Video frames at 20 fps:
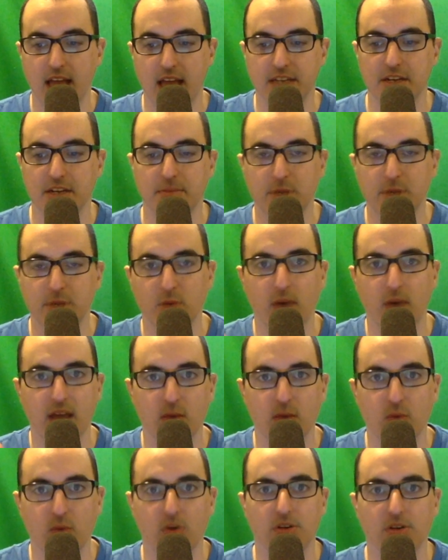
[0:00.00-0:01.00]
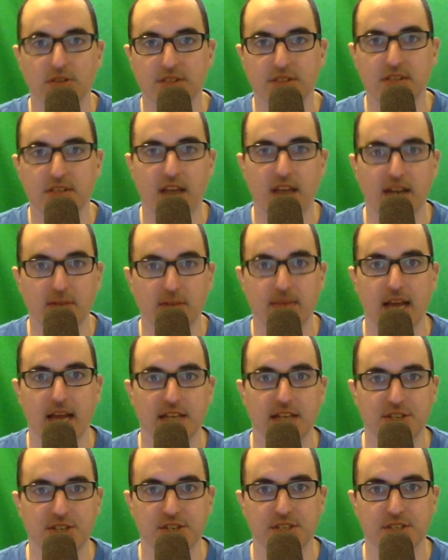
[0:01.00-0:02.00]
NWA world title
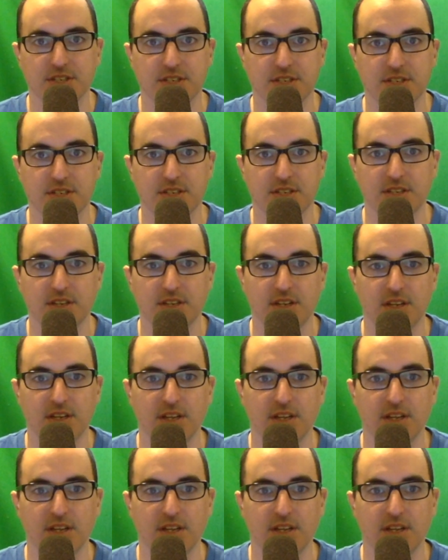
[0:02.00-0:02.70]
matches.